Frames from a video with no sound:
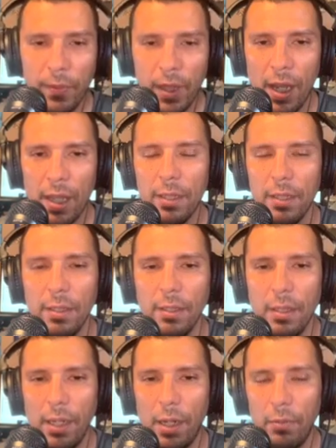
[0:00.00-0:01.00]
and
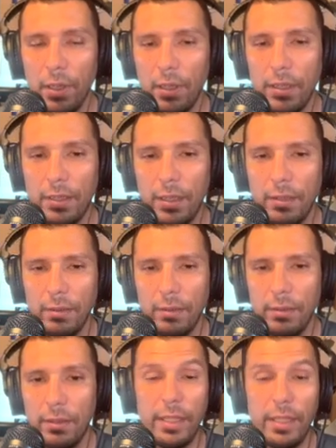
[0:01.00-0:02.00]
I realized that
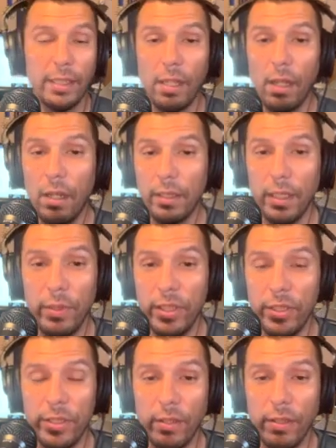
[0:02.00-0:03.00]
TikTok has
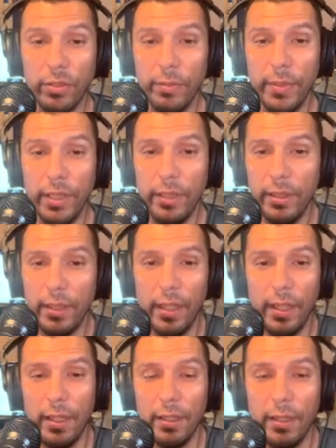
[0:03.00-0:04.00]
reached out to me,
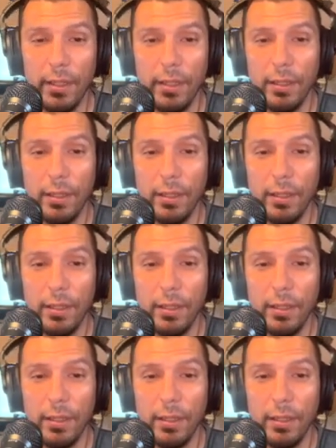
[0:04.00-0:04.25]
and